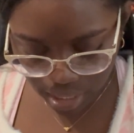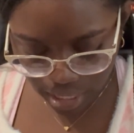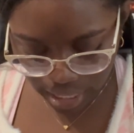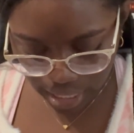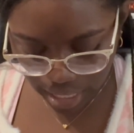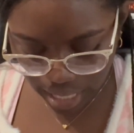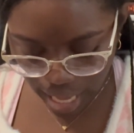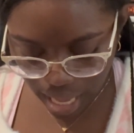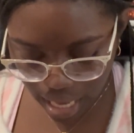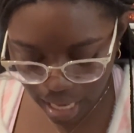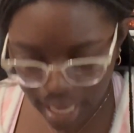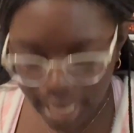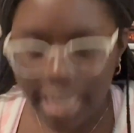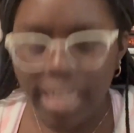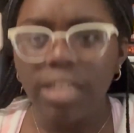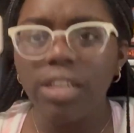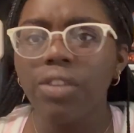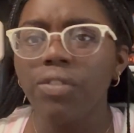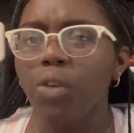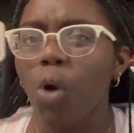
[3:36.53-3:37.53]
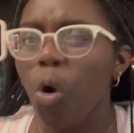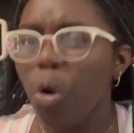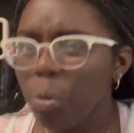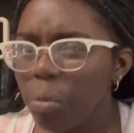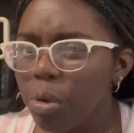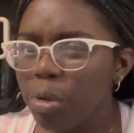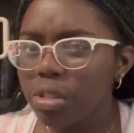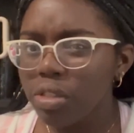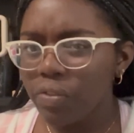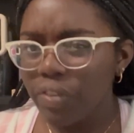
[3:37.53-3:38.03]
kind of
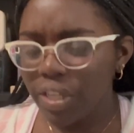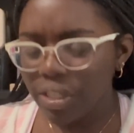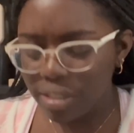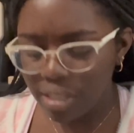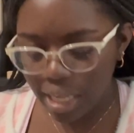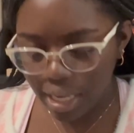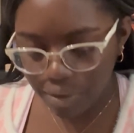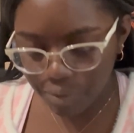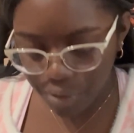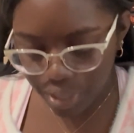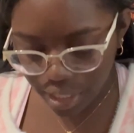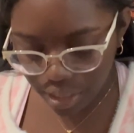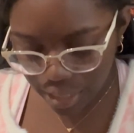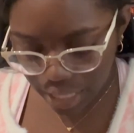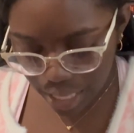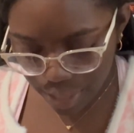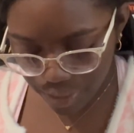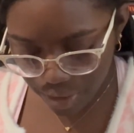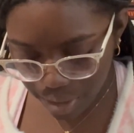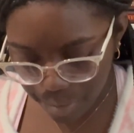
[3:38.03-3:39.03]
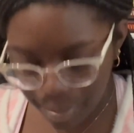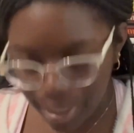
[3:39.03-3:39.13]
almost feels like real leather,